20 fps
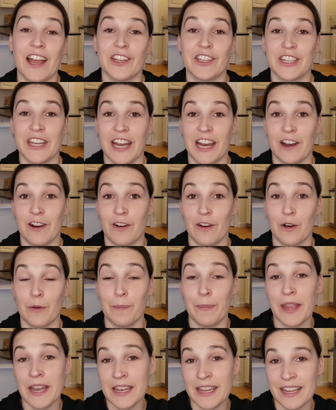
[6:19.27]
share our
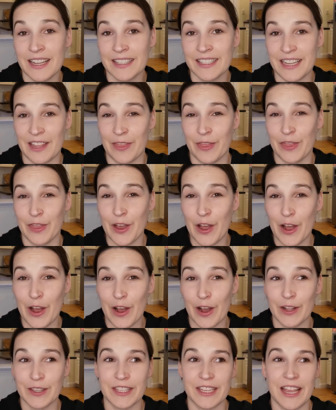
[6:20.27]
opinions and
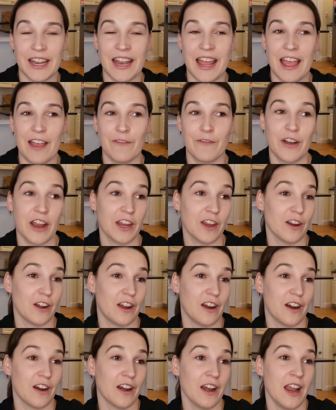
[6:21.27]
thoughts and have
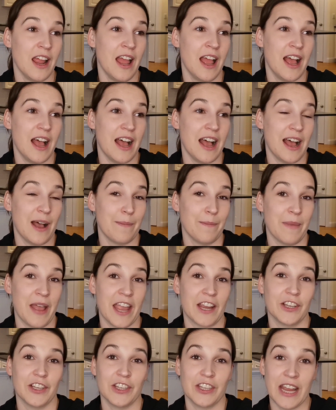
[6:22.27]
regular
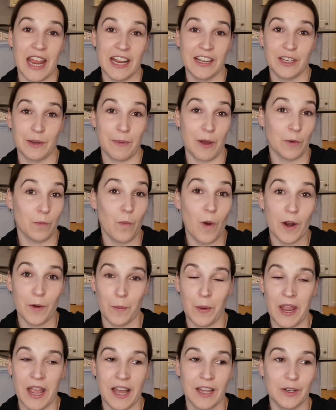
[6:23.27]
exchange about
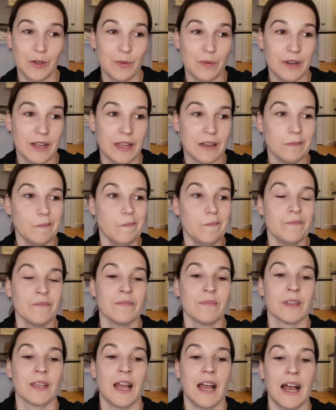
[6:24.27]
what we are doing.
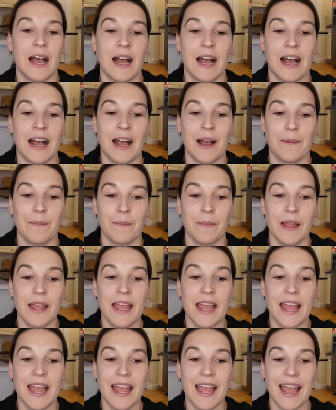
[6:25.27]

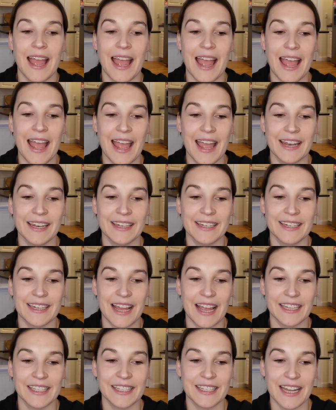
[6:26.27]
And
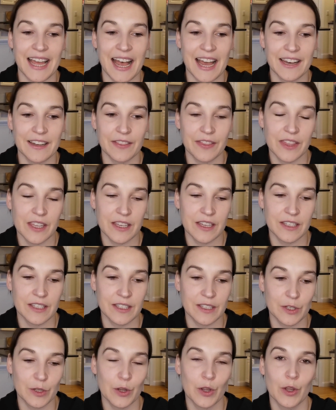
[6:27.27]
I started
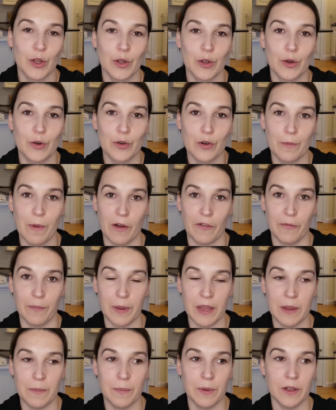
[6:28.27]
this group of
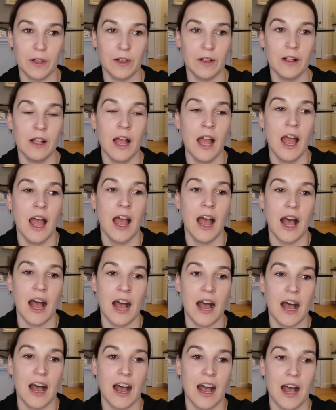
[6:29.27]
people
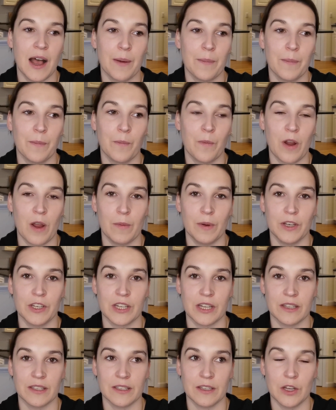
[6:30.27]
where we
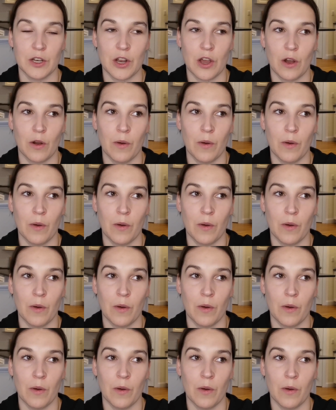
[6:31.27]
just,